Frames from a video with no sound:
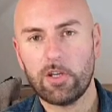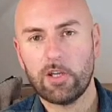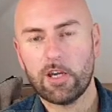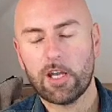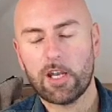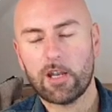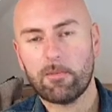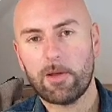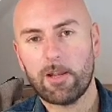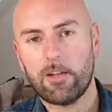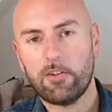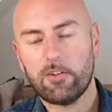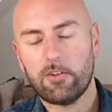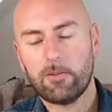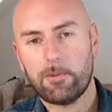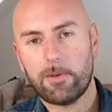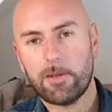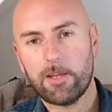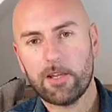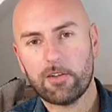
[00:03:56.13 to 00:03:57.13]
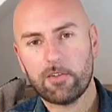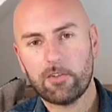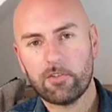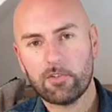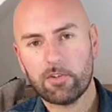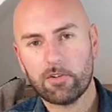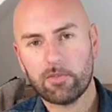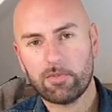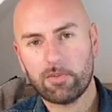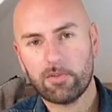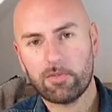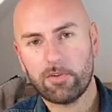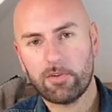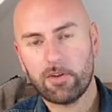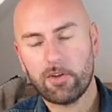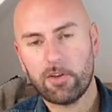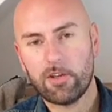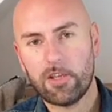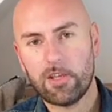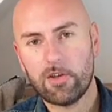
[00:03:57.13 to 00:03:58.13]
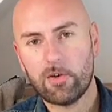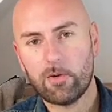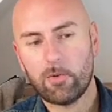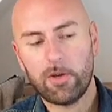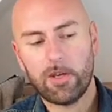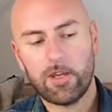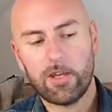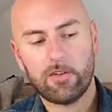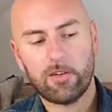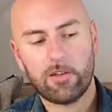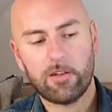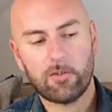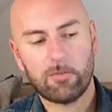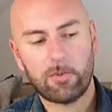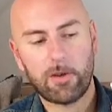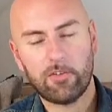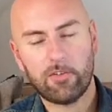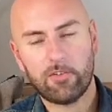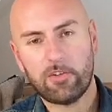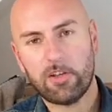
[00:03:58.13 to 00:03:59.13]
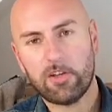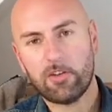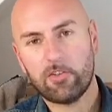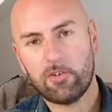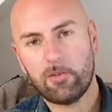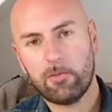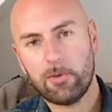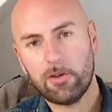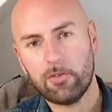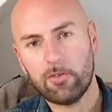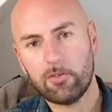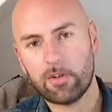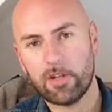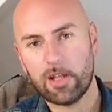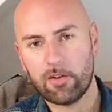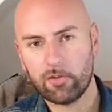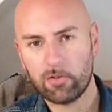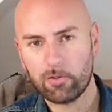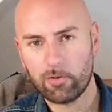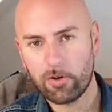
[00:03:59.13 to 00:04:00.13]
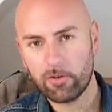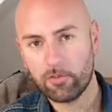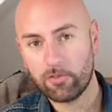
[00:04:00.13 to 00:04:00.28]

And I managed to pick this up for 30 quid, and there's about 60 mils left, so I was